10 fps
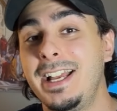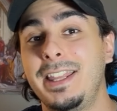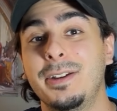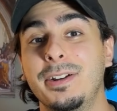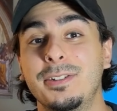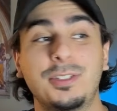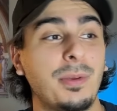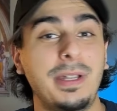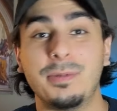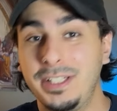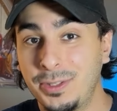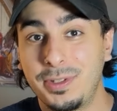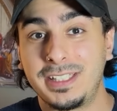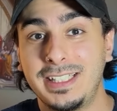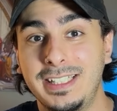There are so many
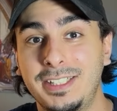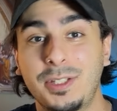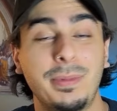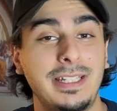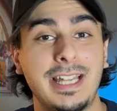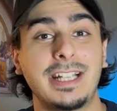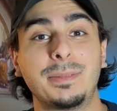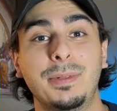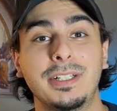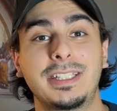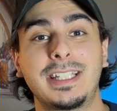resources, so many textbooks,